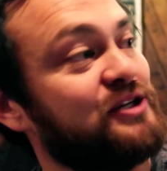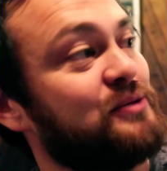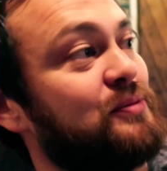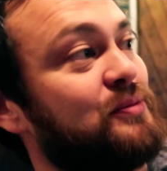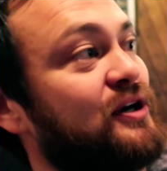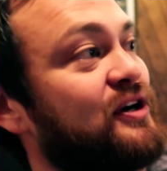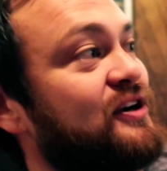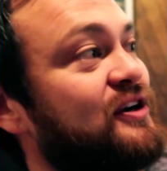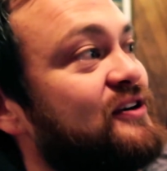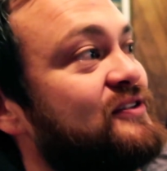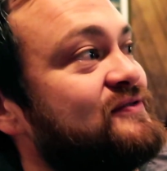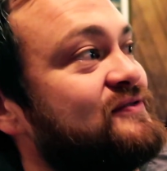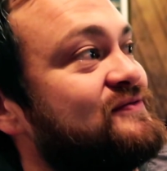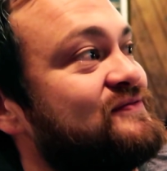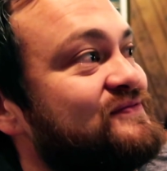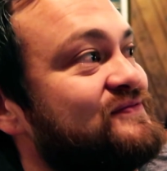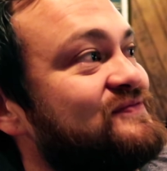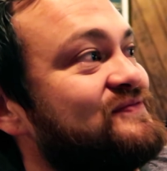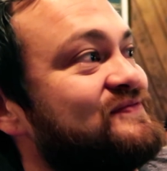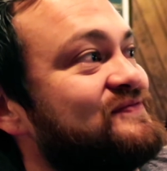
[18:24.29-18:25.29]
The
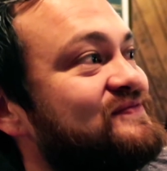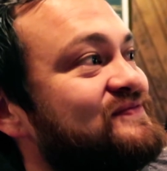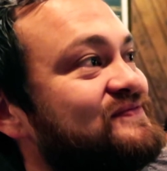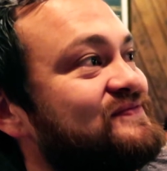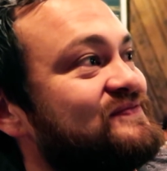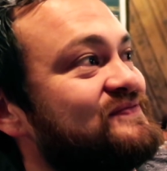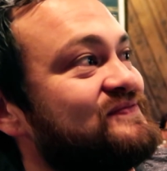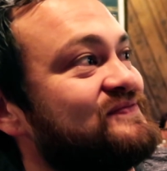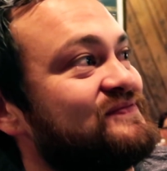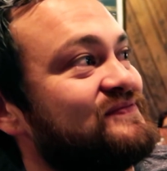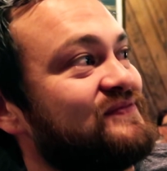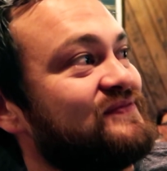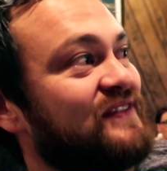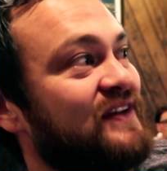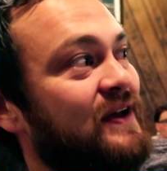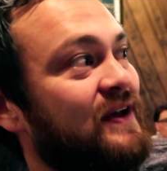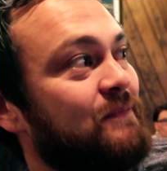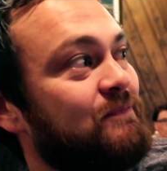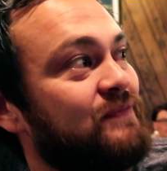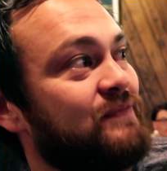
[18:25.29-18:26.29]
last reindeer
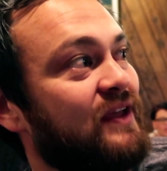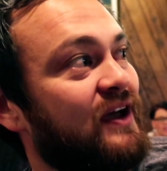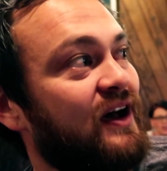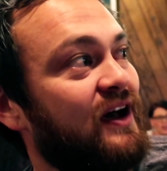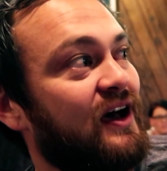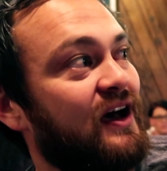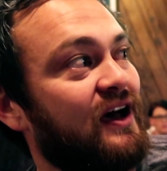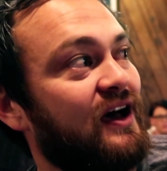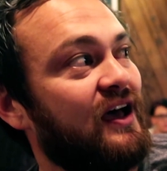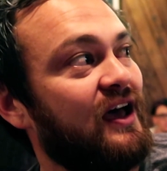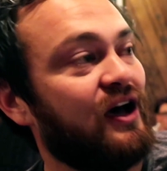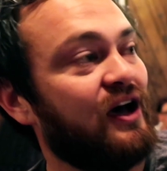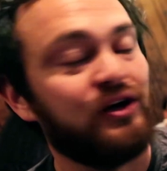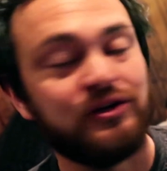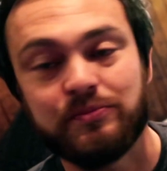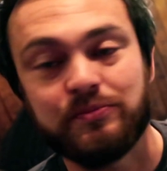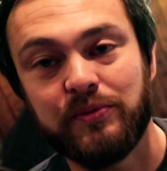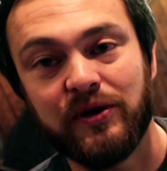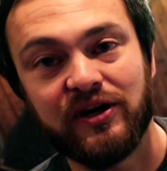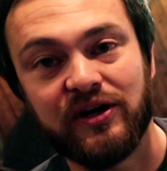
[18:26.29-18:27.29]
burger. Uh,
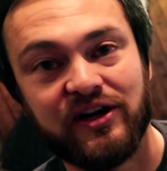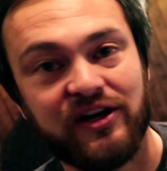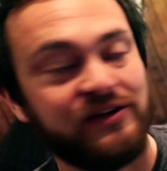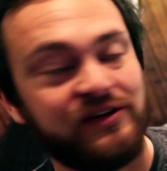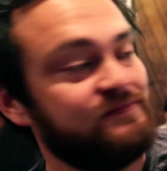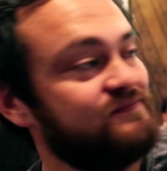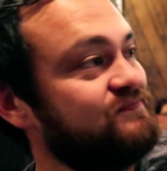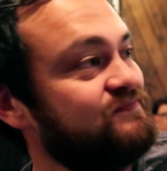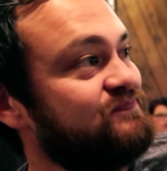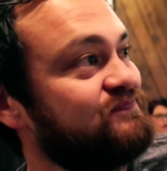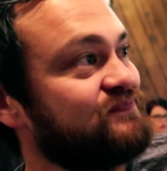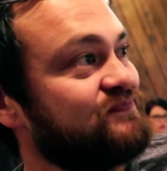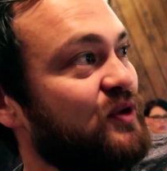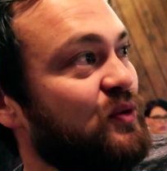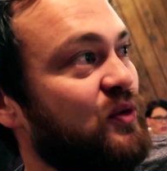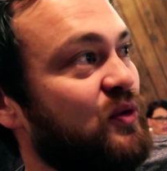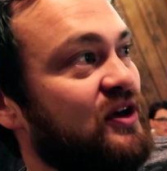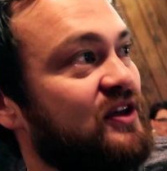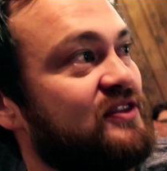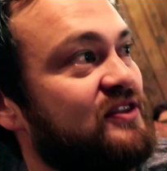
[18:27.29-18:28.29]
elk burger.
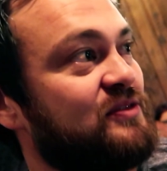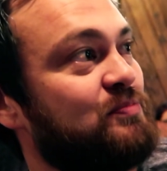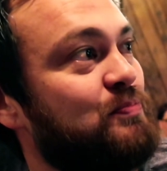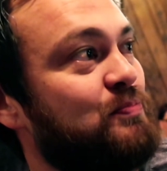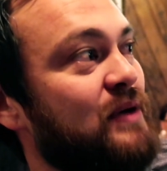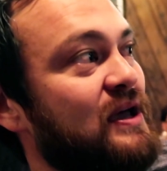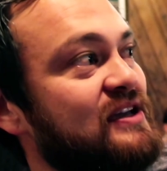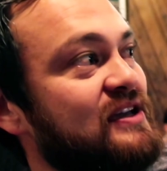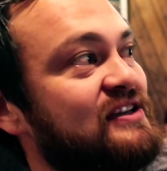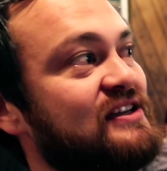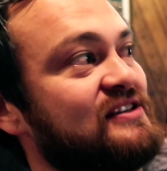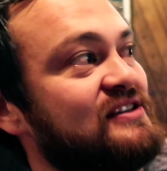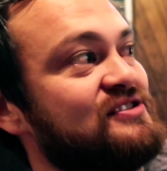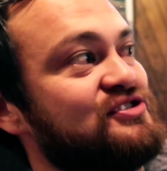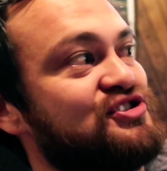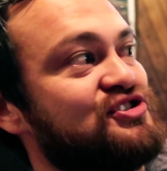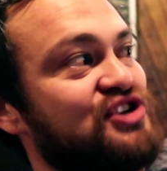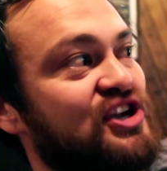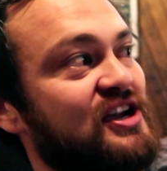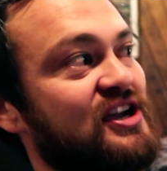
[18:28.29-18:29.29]
Elk.
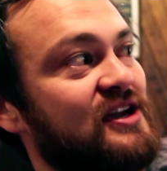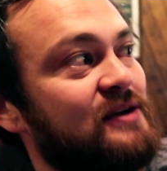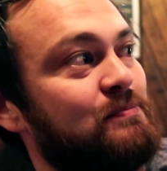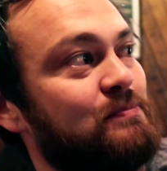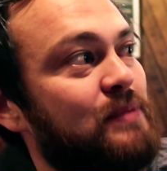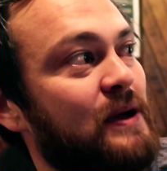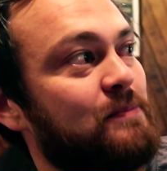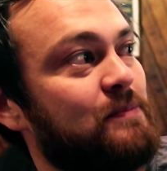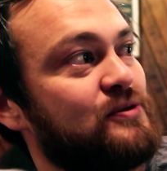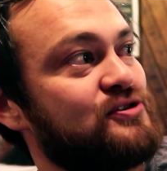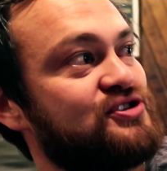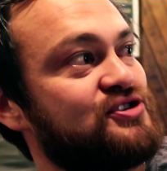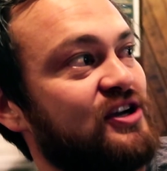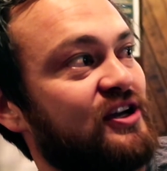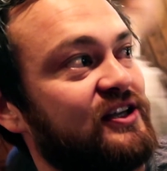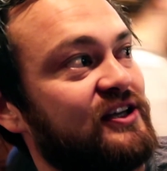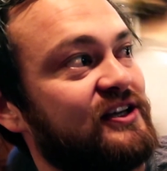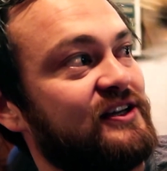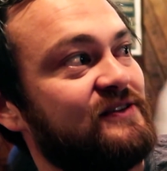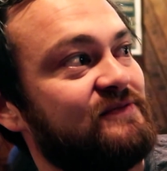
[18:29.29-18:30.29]
Bacon, jam, pepper
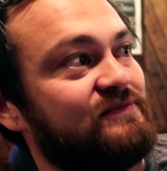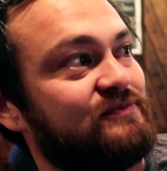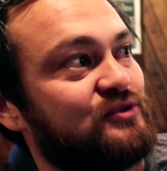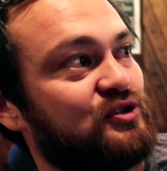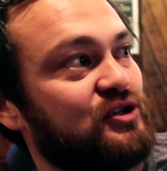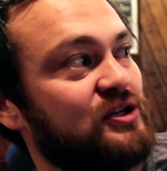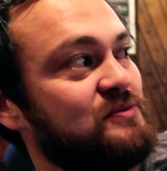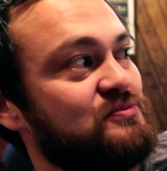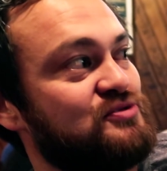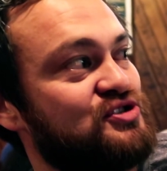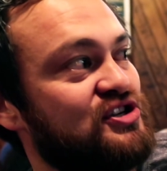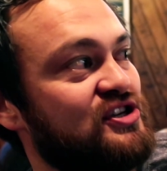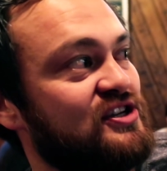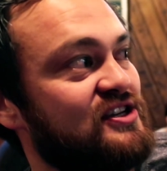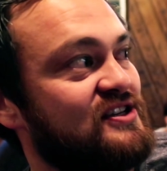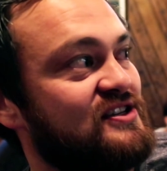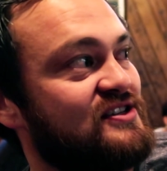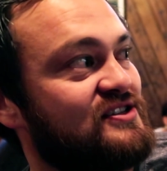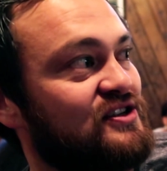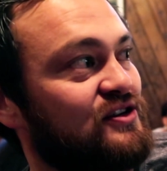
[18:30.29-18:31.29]
jelly, cream
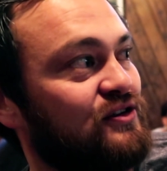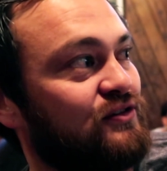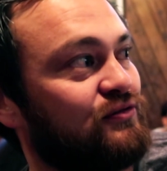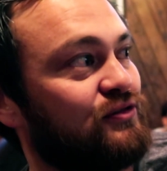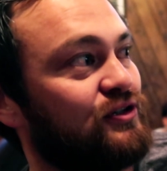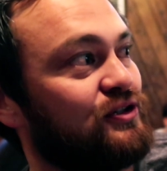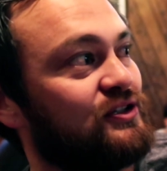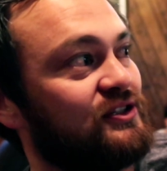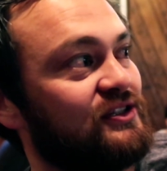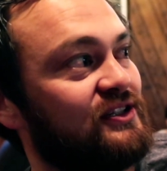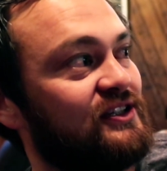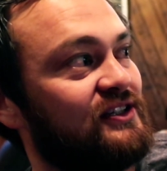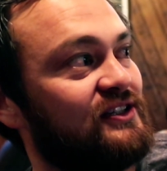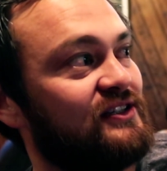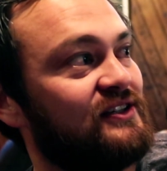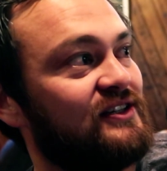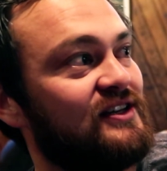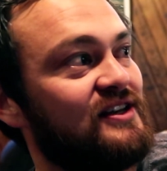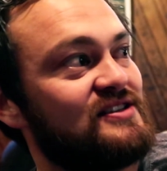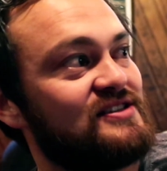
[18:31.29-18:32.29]
cheese,
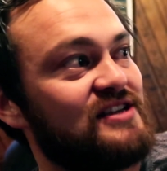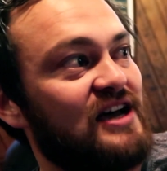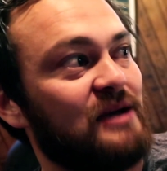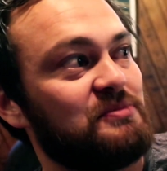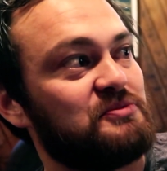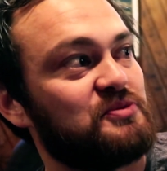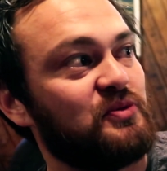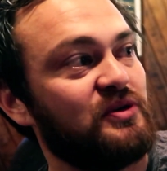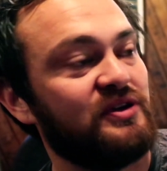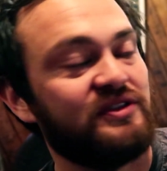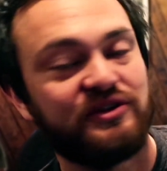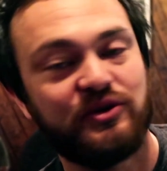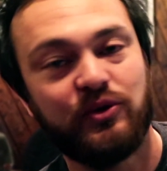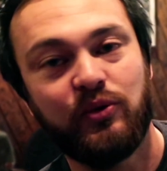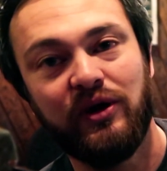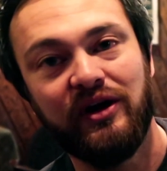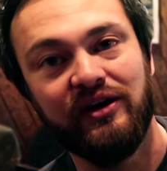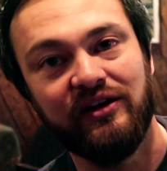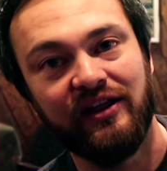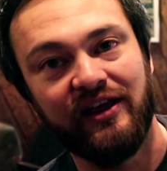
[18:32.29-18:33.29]
arugula, topped with
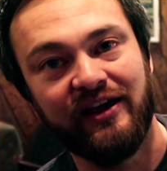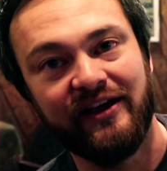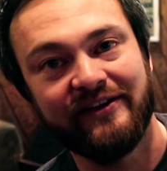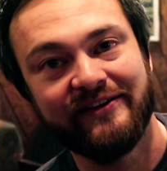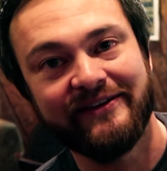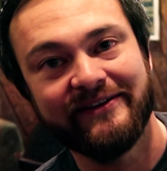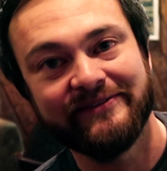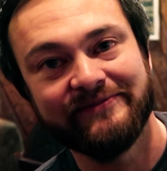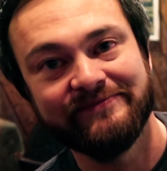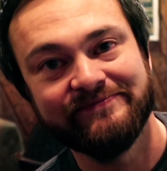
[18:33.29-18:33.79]
quail egg.